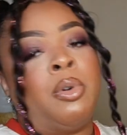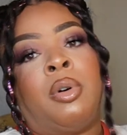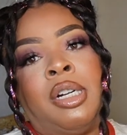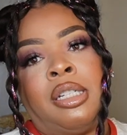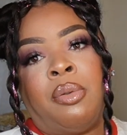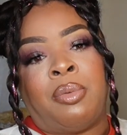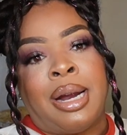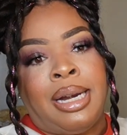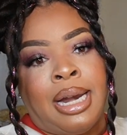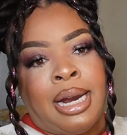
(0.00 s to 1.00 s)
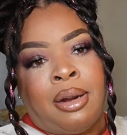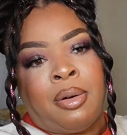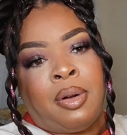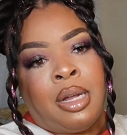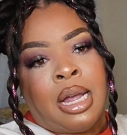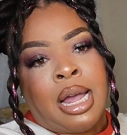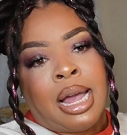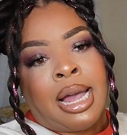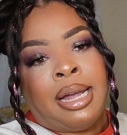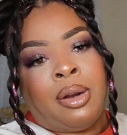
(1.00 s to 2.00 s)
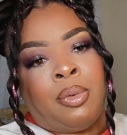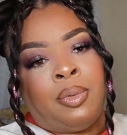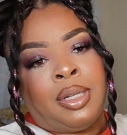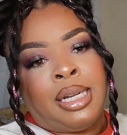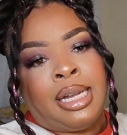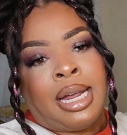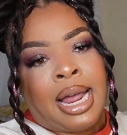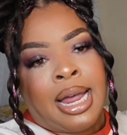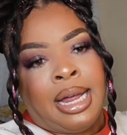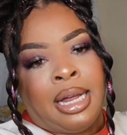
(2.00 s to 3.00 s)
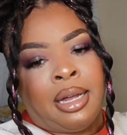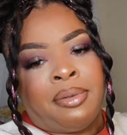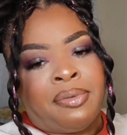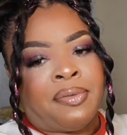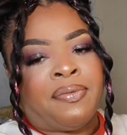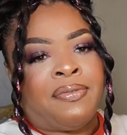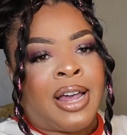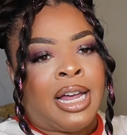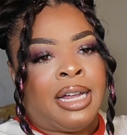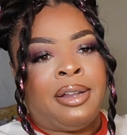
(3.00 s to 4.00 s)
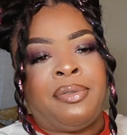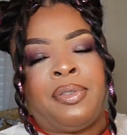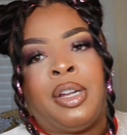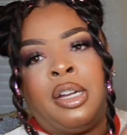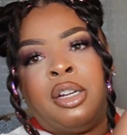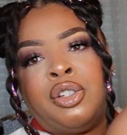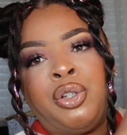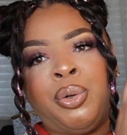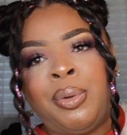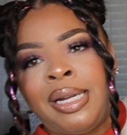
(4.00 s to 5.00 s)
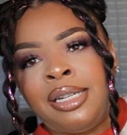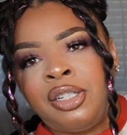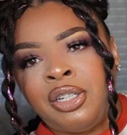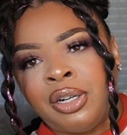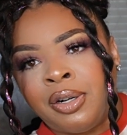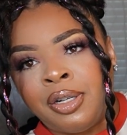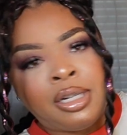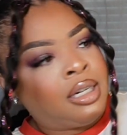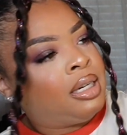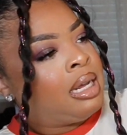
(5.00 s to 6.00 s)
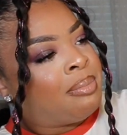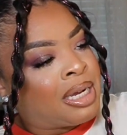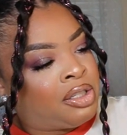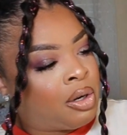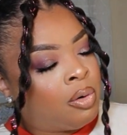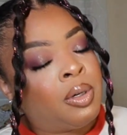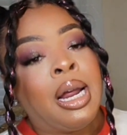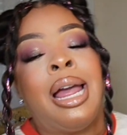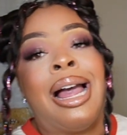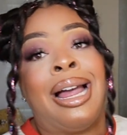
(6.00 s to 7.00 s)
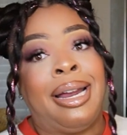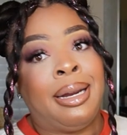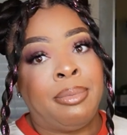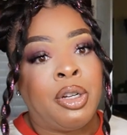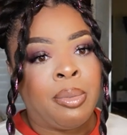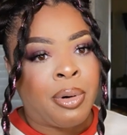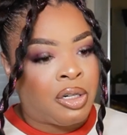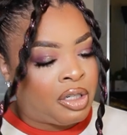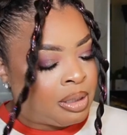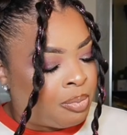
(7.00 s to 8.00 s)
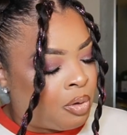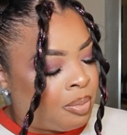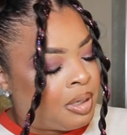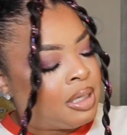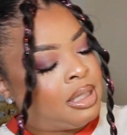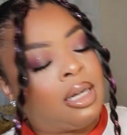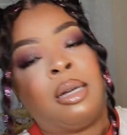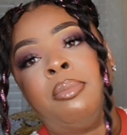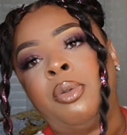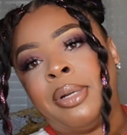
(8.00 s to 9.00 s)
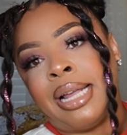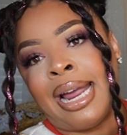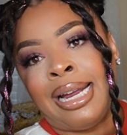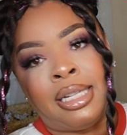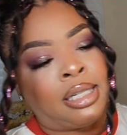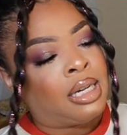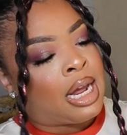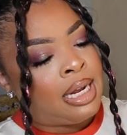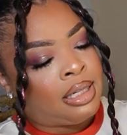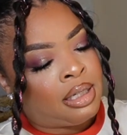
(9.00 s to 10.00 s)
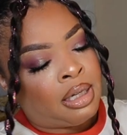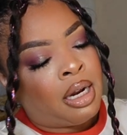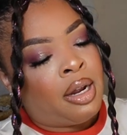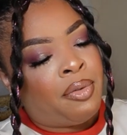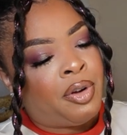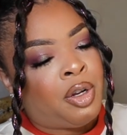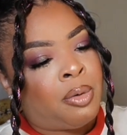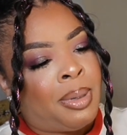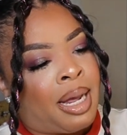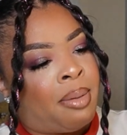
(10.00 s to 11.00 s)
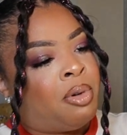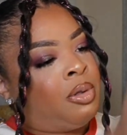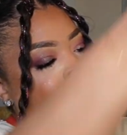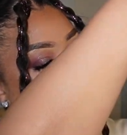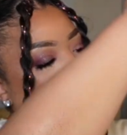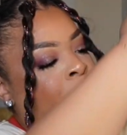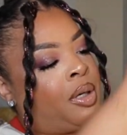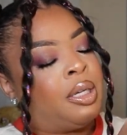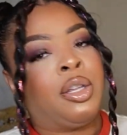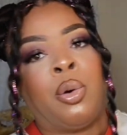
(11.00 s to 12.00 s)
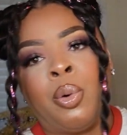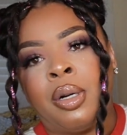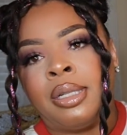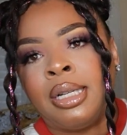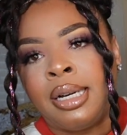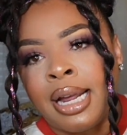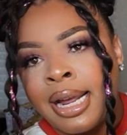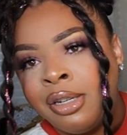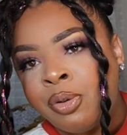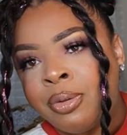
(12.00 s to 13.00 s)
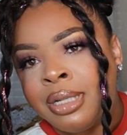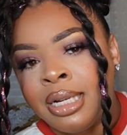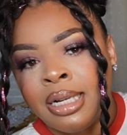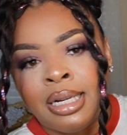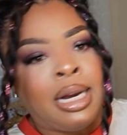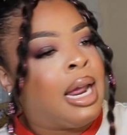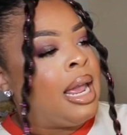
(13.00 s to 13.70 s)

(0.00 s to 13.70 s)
course, right now, I only have 5 to insert in my tote. I am gonna purchase more because it comes with 8 slots for you to be able to put your Sonny Angels in.